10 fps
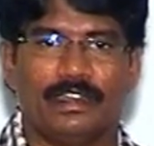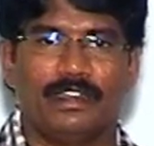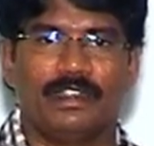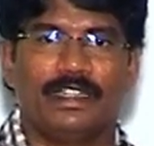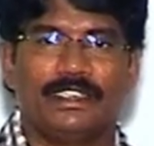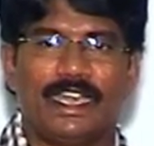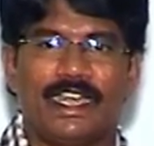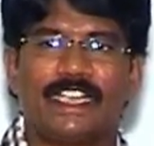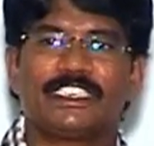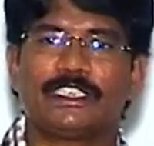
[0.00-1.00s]
Then,
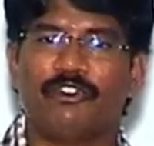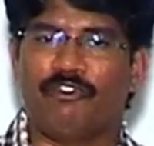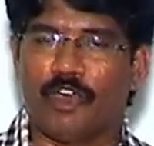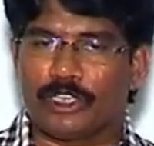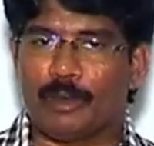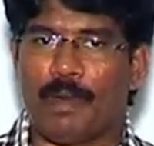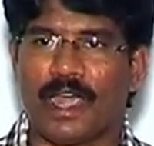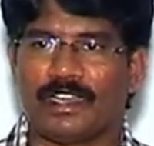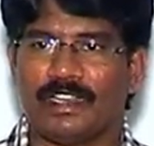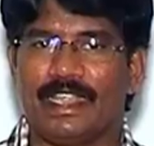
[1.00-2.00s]
the next fourth
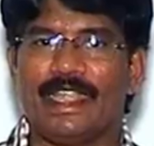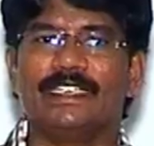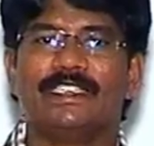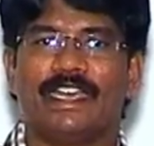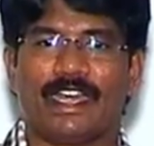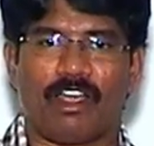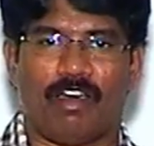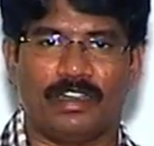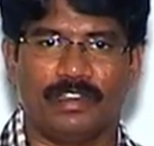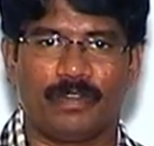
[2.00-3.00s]
part is
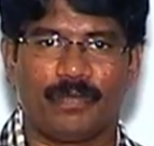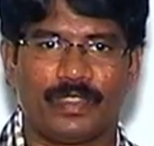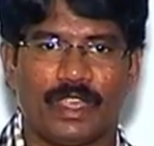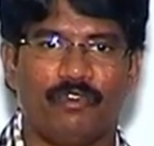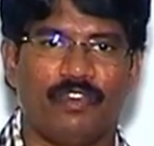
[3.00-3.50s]
record.